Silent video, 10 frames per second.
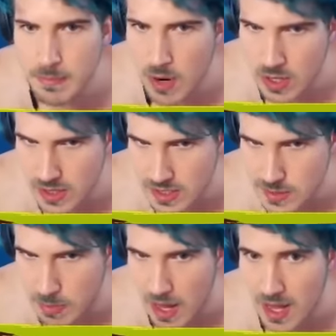to mark this
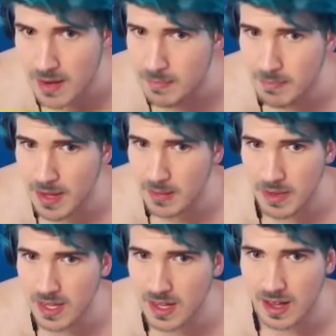spot,
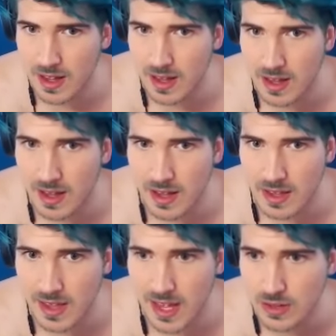maybe
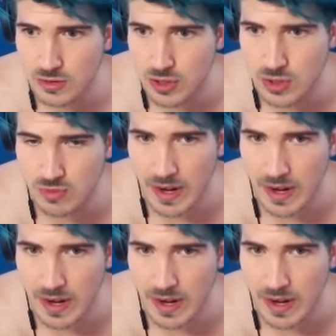I'll just